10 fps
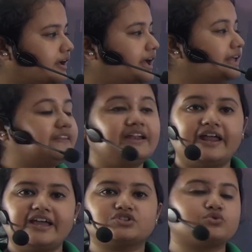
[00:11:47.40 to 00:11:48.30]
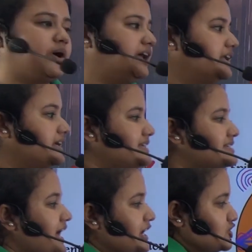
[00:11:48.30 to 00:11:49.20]
The next one is
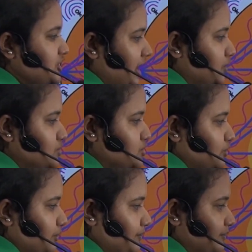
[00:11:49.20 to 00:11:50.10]
shadow zone.